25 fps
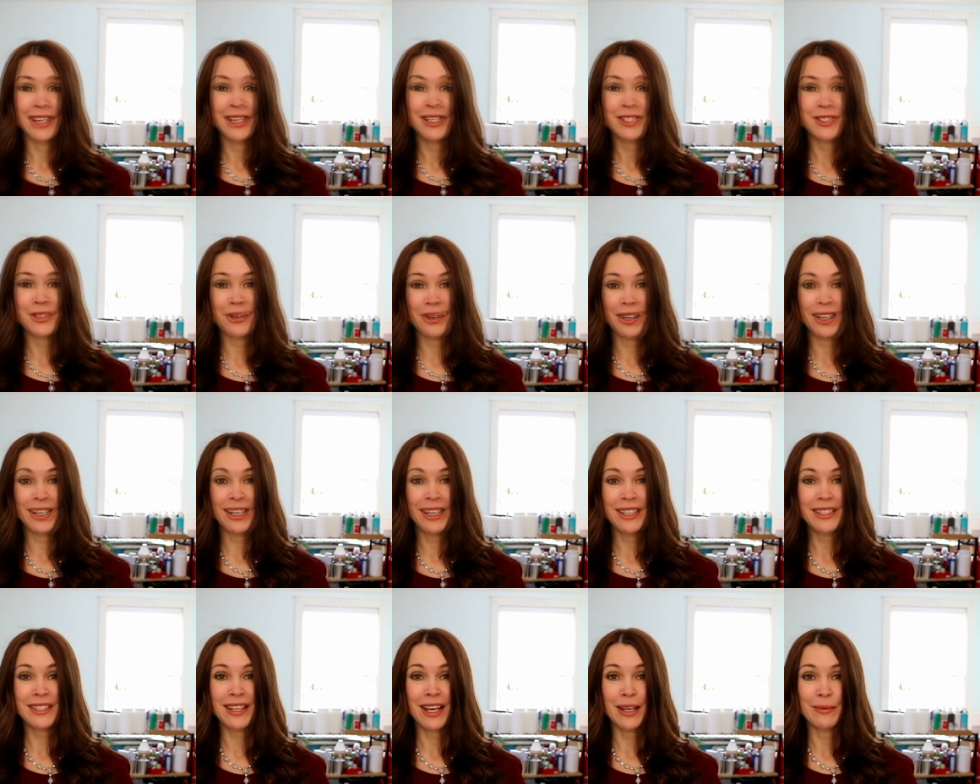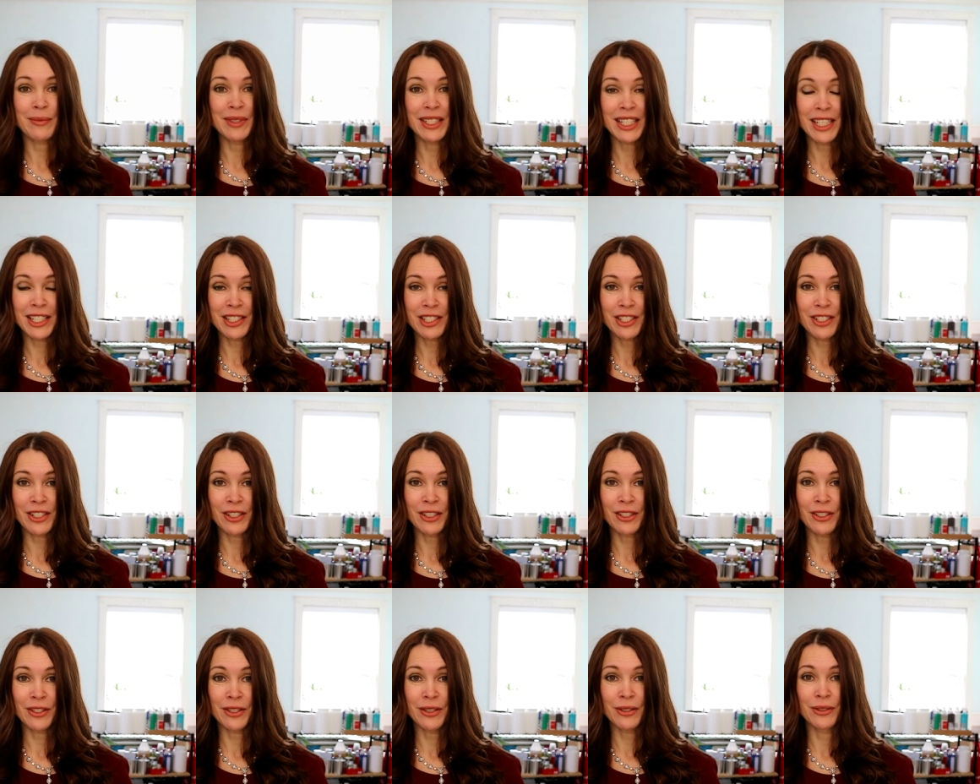So I guess I'm
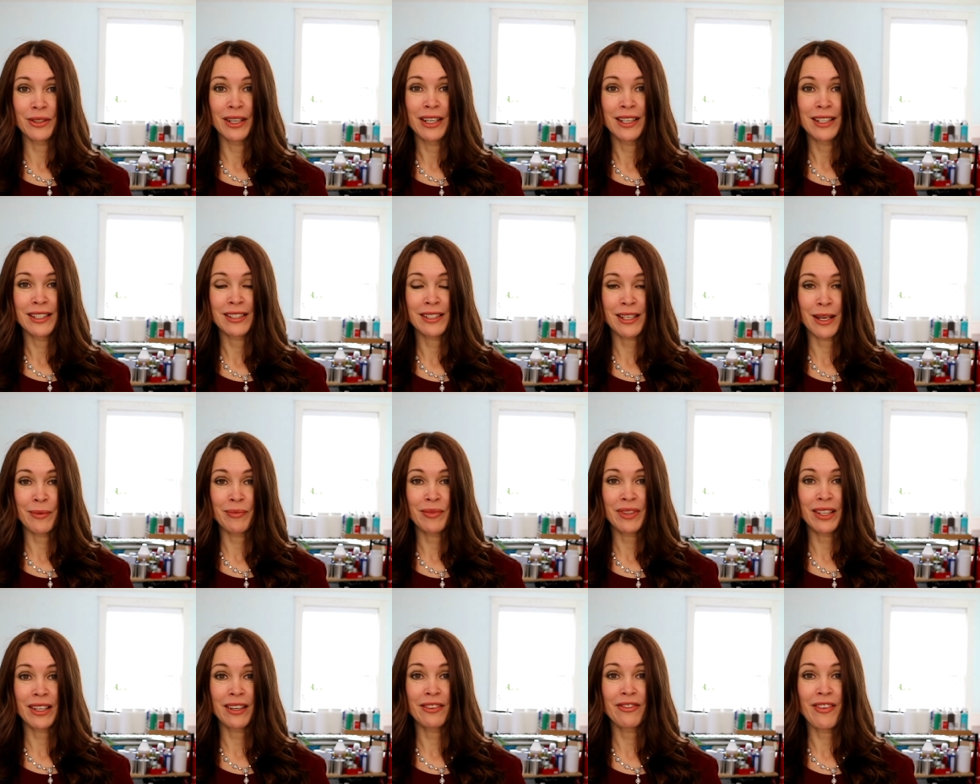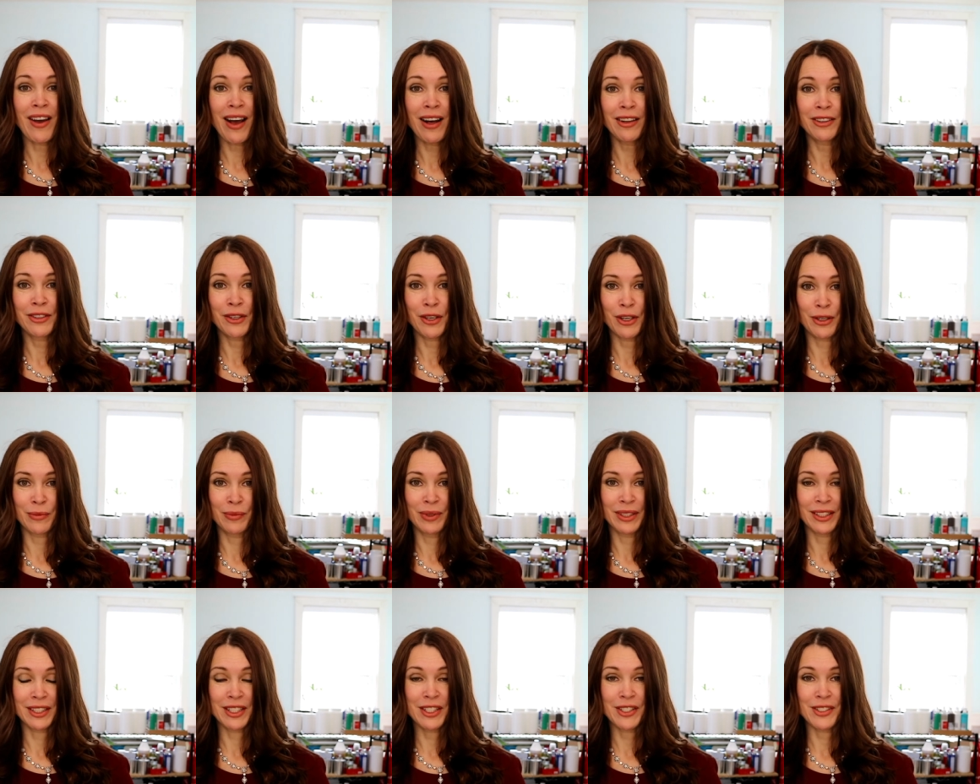teaching you something
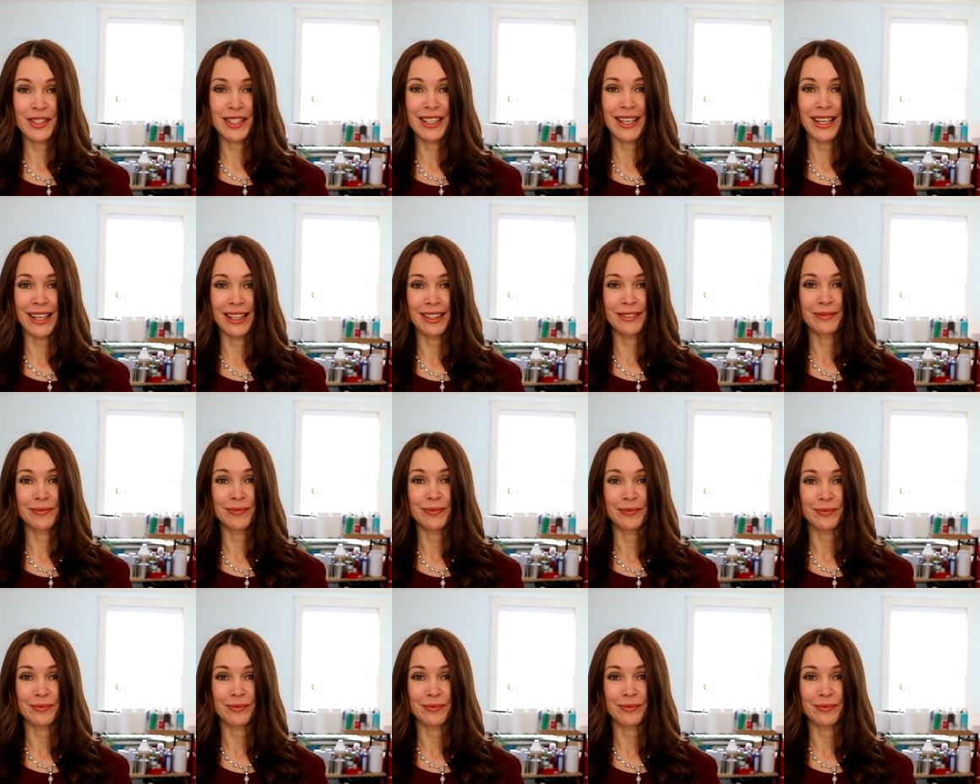valuable today.